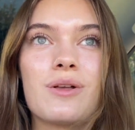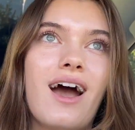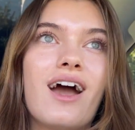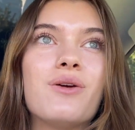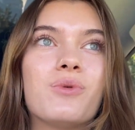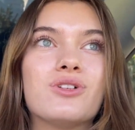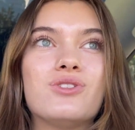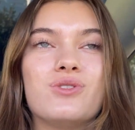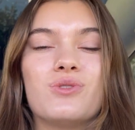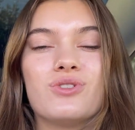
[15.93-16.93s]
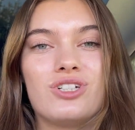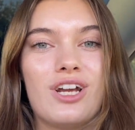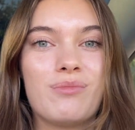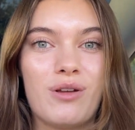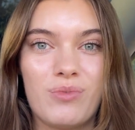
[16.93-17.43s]
I want to share
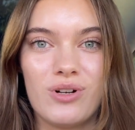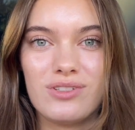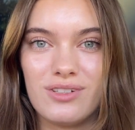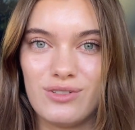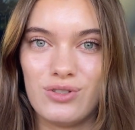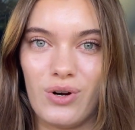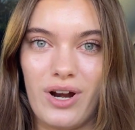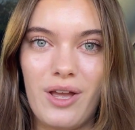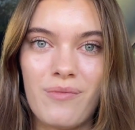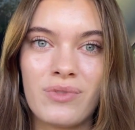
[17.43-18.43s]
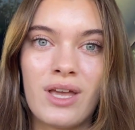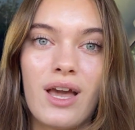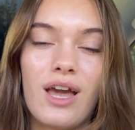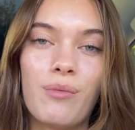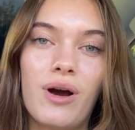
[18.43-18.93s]
my personal story
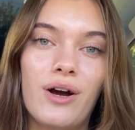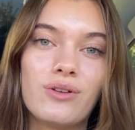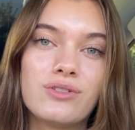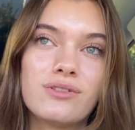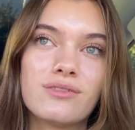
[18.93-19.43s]
about